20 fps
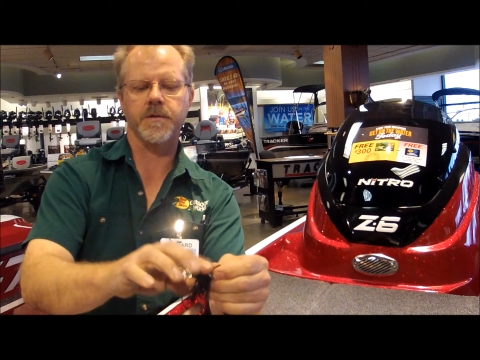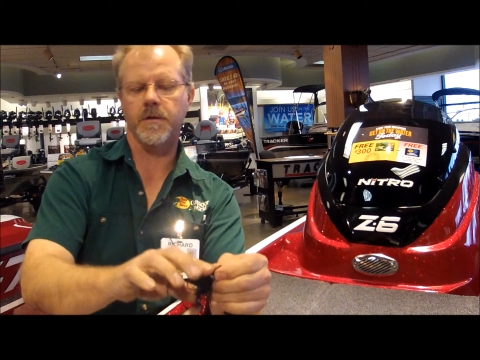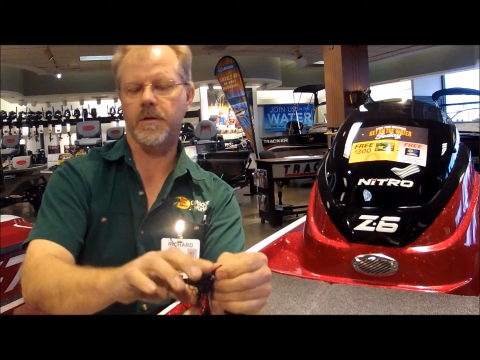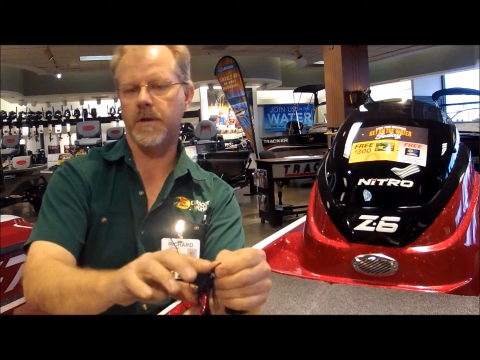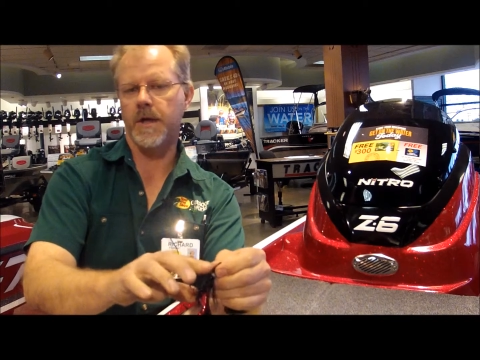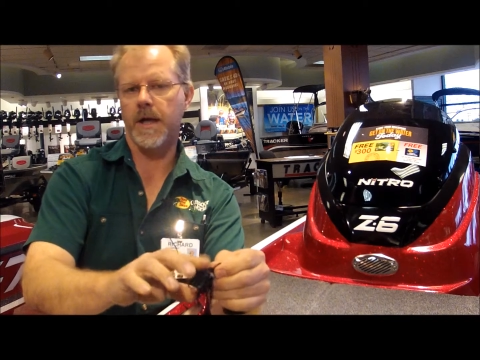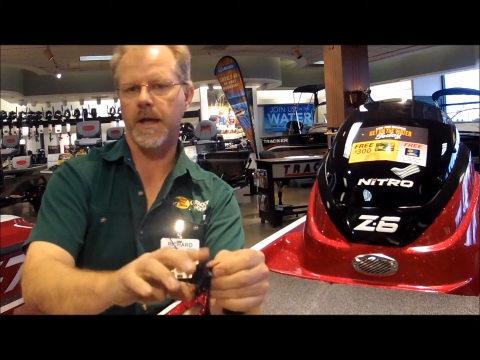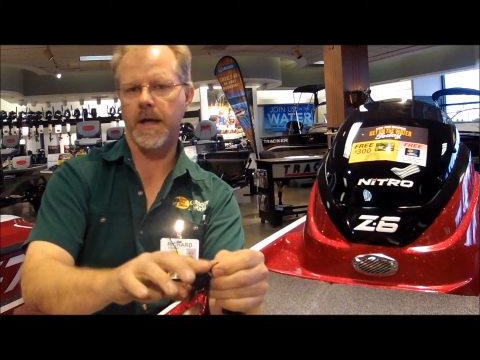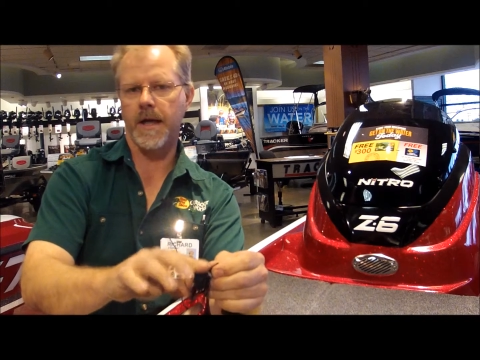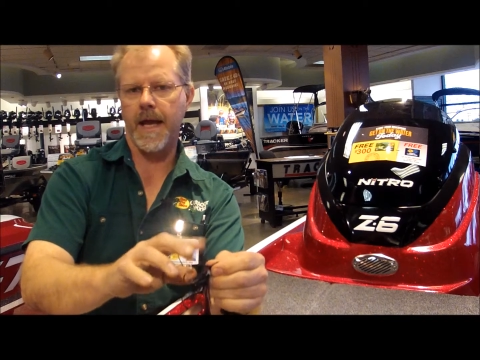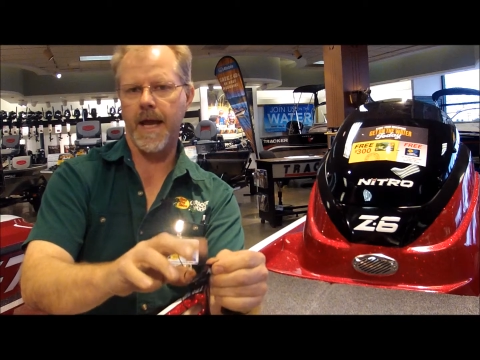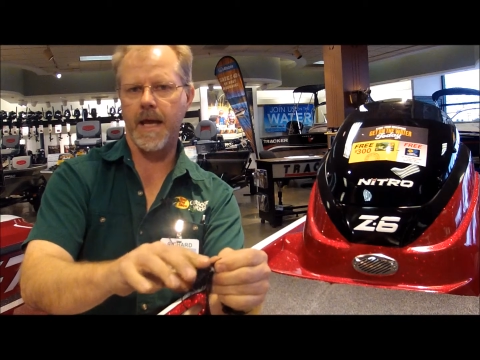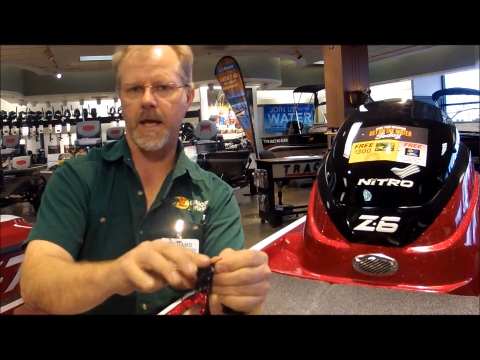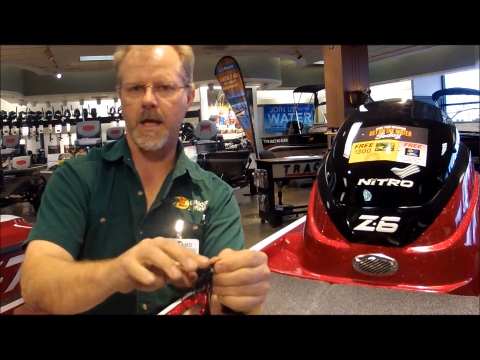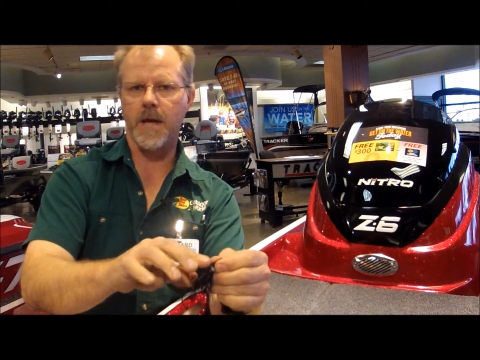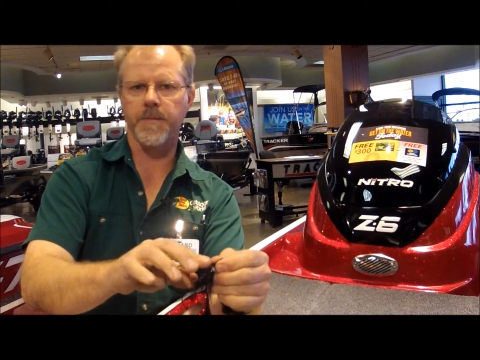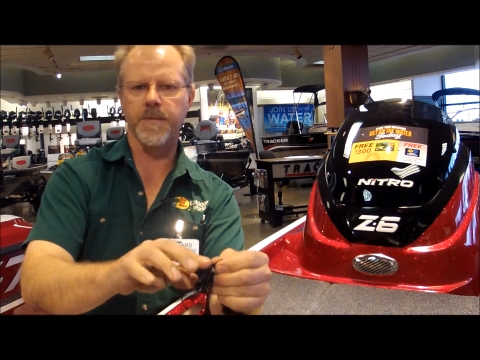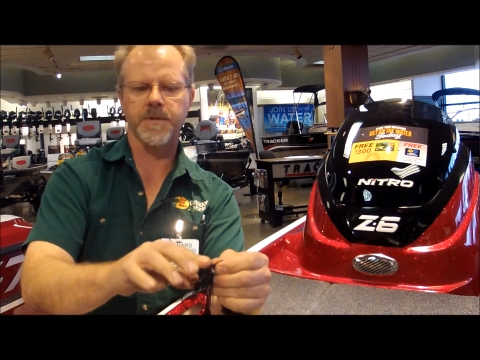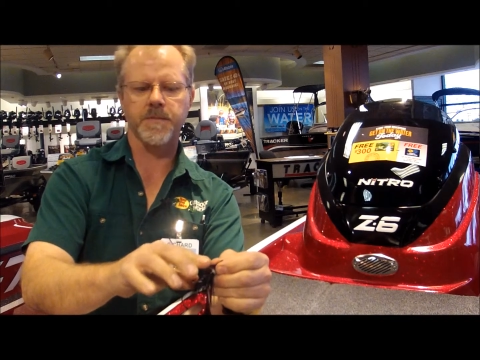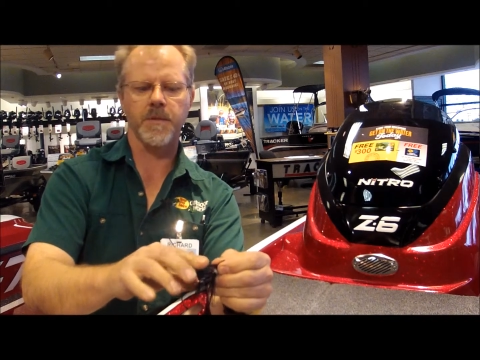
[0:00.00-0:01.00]
you're not going to hang
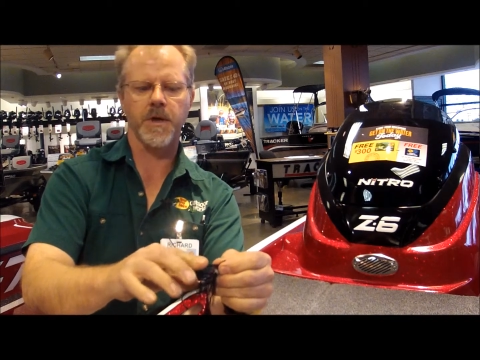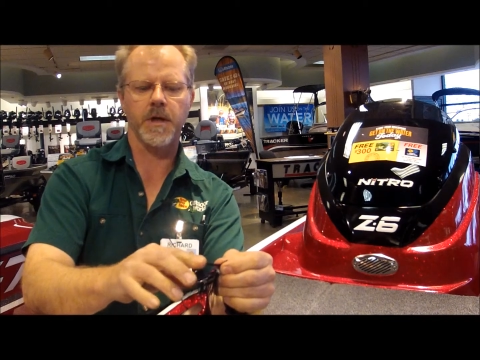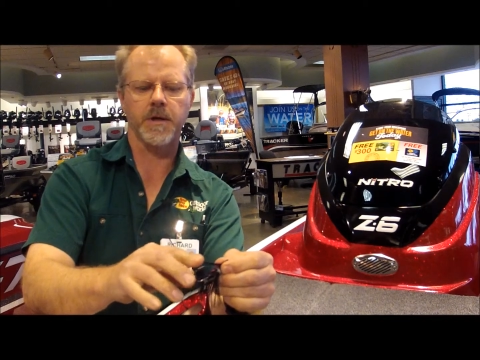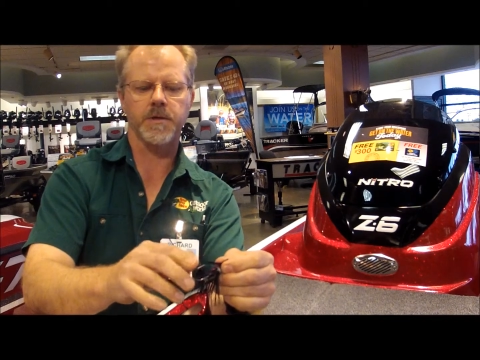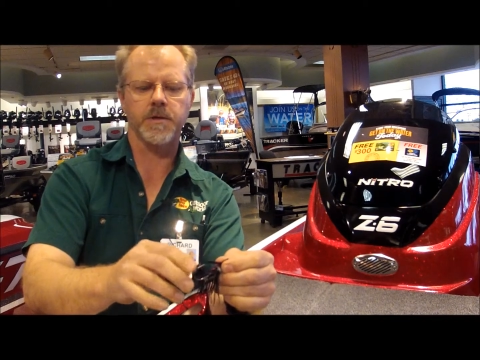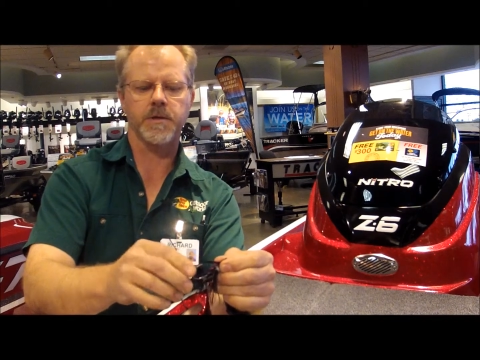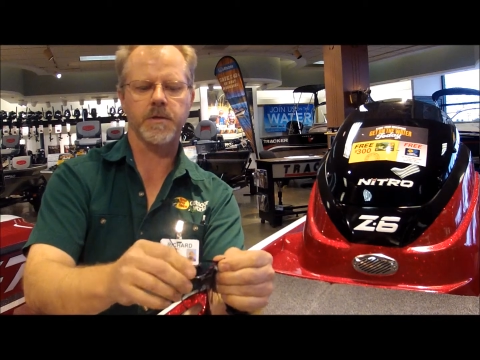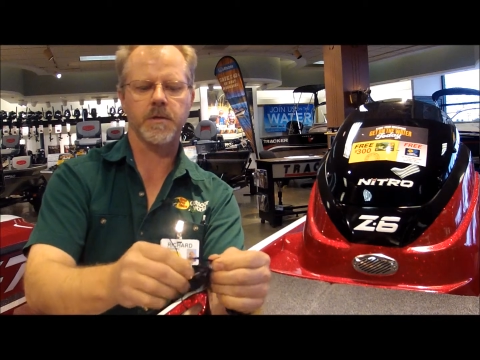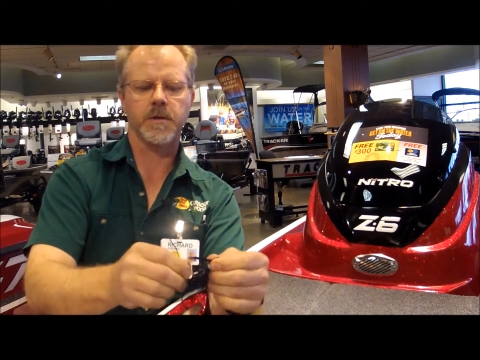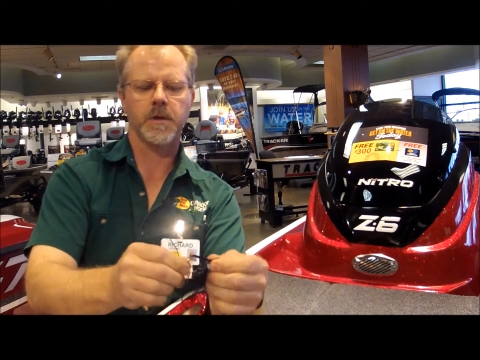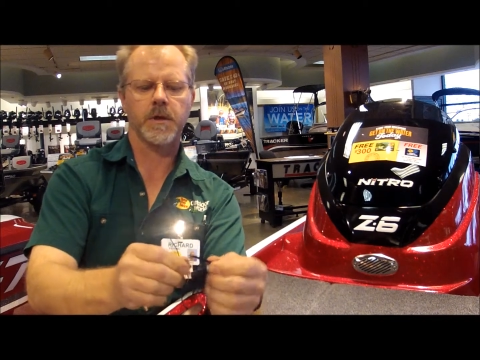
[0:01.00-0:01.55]
up as much.